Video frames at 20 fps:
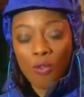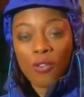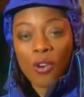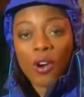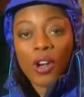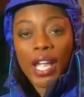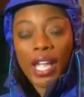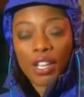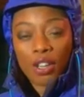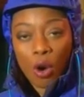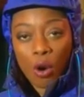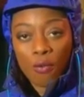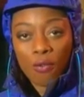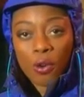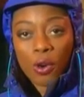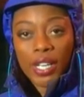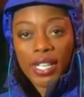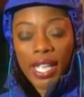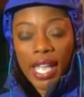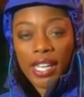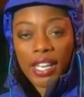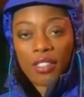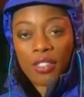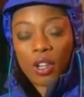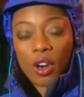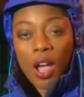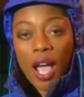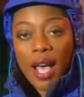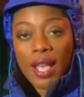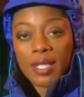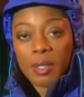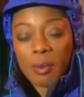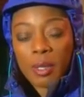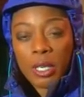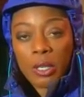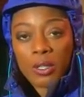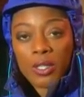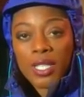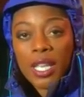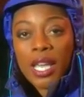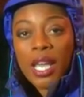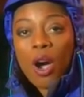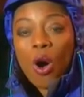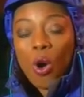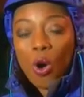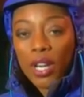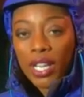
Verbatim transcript: over and over again in their hospitals.